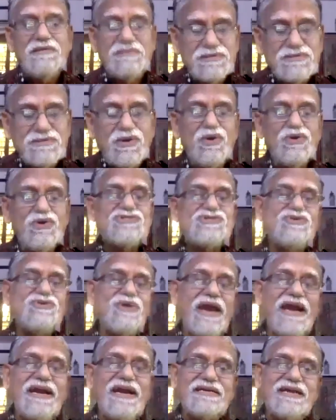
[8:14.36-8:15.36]
close
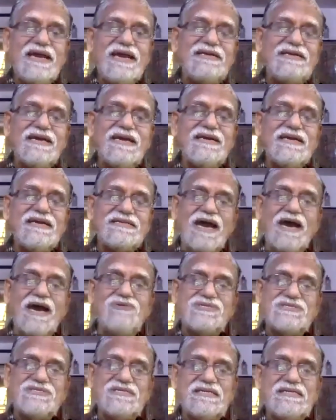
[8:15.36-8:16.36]
to
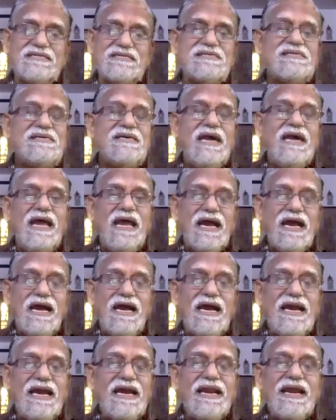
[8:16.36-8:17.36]
800,000.
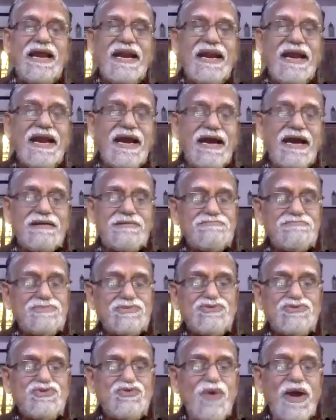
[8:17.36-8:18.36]
In India,
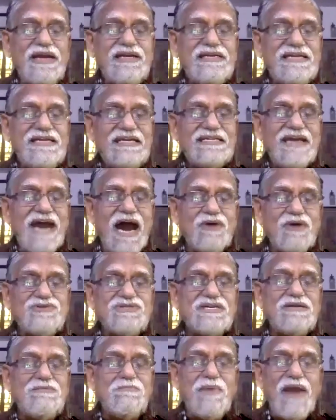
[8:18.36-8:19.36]

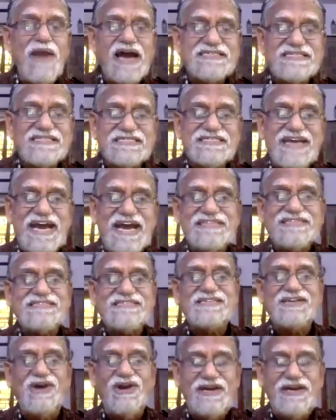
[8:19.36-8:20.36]
20,000 plus
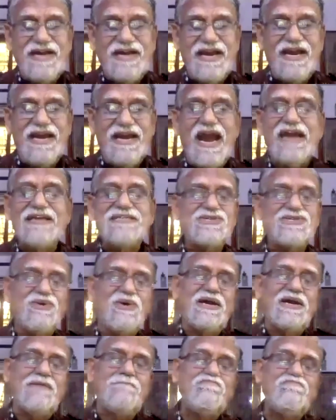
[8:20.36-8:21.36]
deaths already, and so
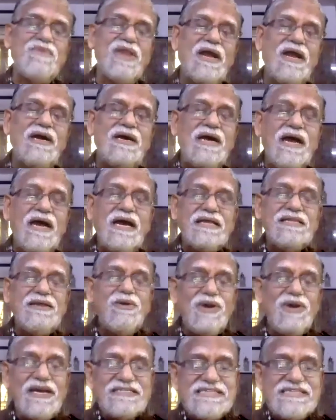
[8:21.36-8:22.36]
on. The
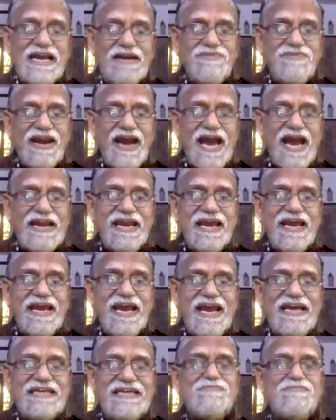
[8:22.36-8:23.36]
only silver lining
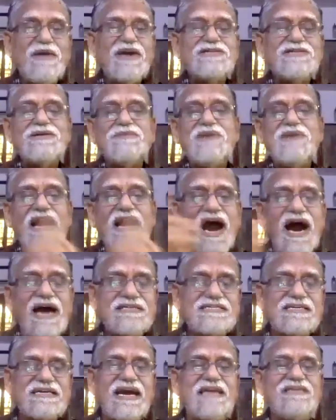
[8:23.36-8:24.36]
is because of the
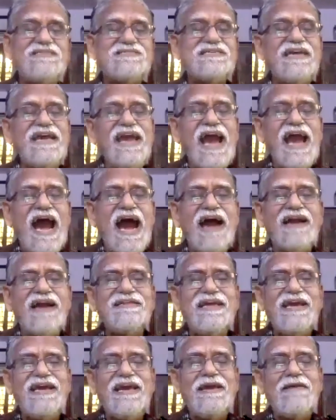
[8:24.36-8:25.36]
large country and
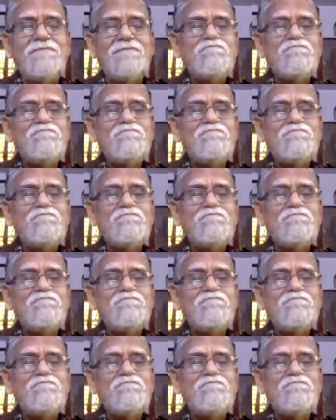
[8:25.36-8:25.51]
the